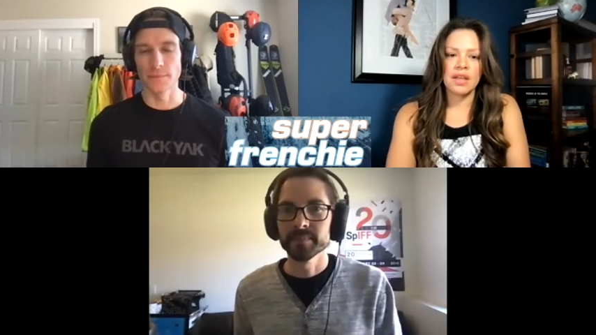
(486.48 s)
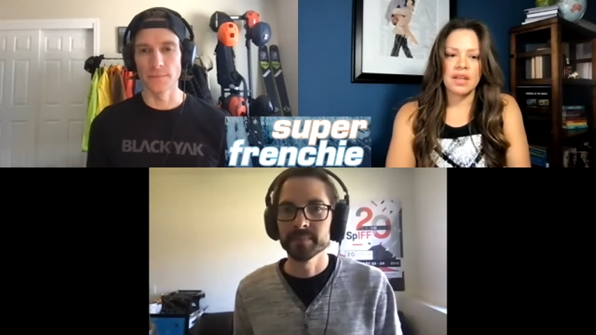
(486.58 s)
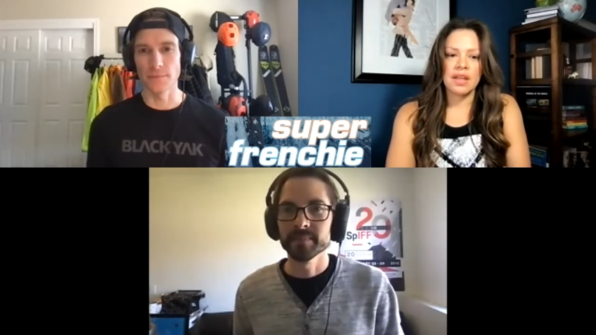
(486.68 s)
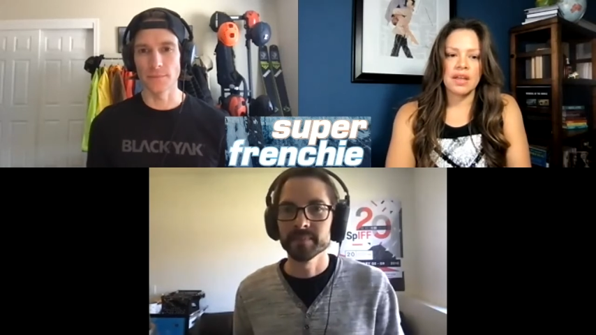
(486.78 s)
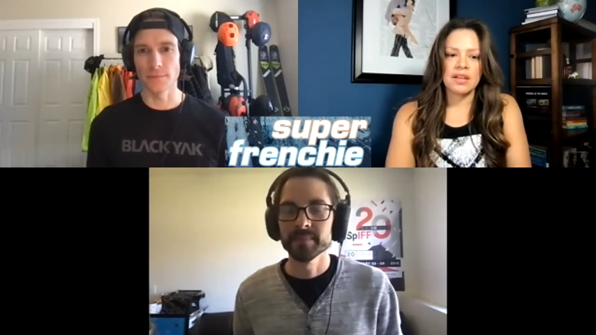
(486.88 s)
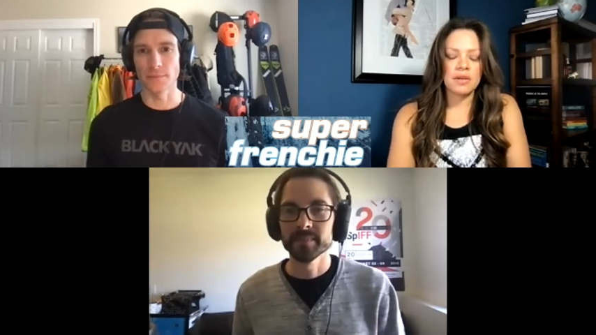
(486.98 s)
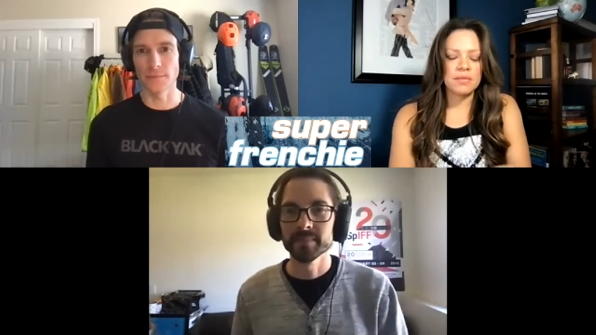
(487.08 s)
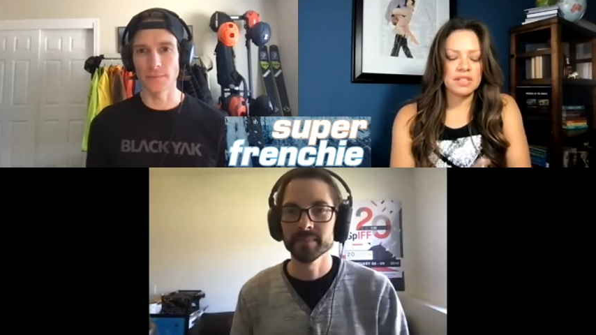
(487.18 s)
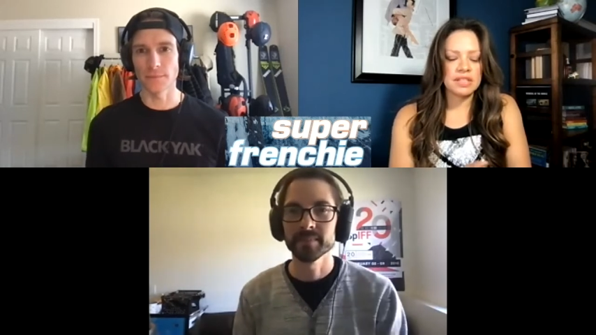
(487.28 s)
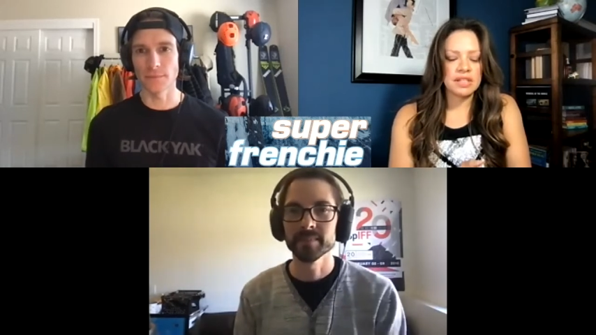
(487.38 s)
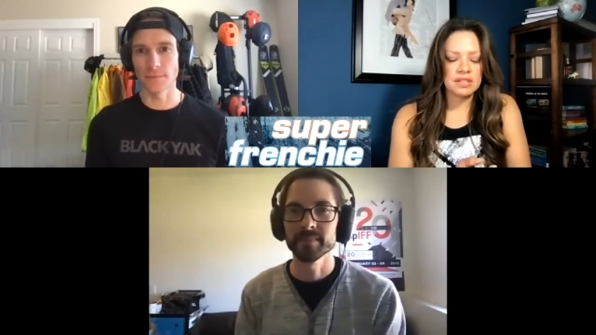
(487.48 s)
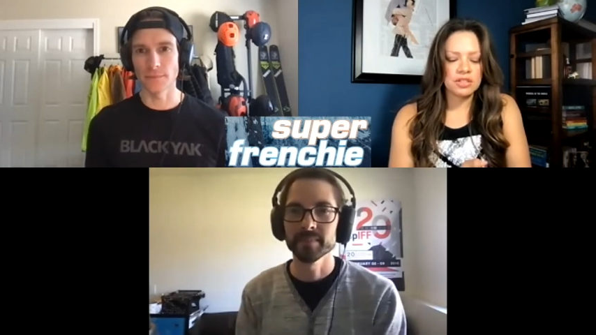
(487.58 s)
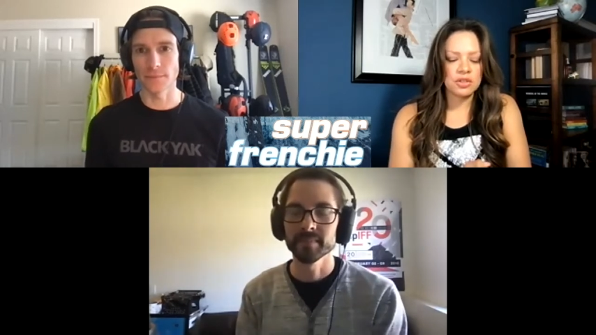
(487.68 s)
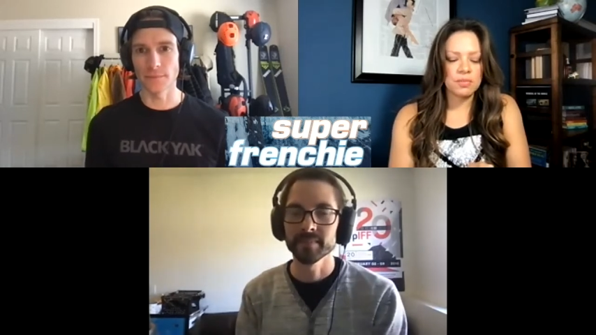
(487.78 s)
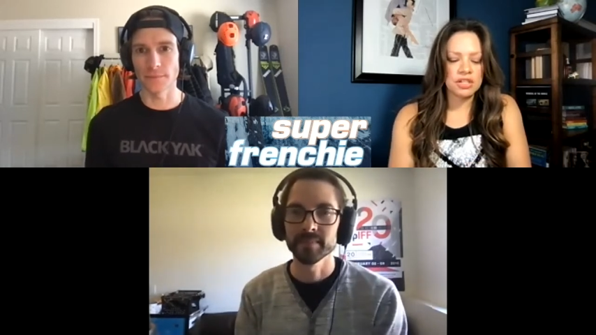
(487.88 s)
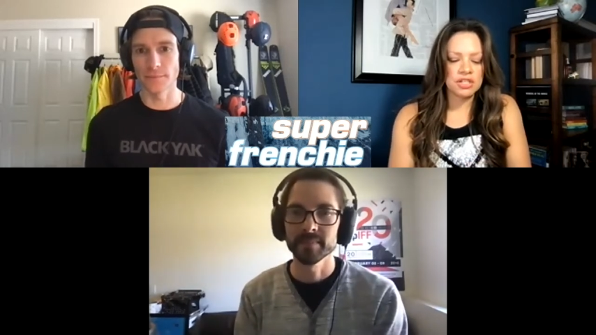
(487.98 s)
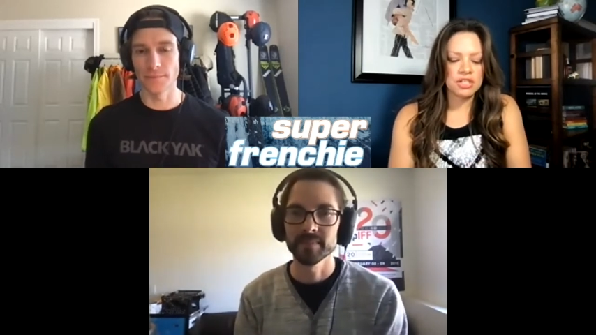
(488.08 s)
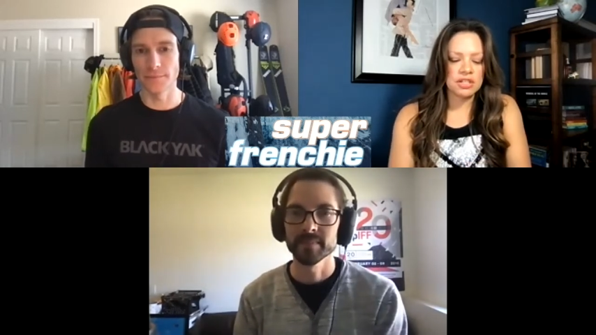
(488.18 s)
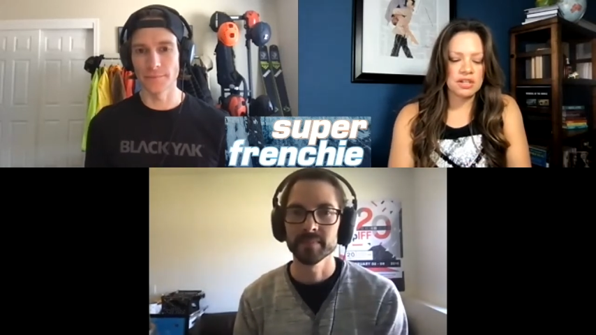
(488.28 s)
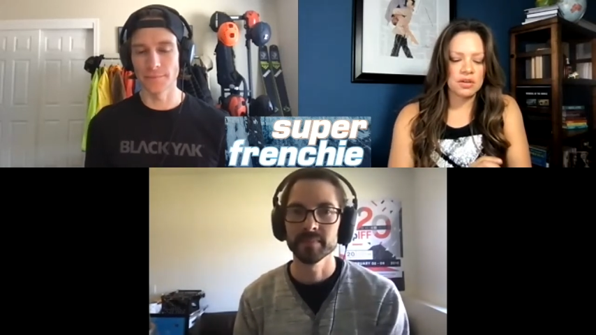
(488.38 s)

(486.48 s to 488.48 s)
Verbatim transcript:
Speaker 1: now matthias you mentioned in a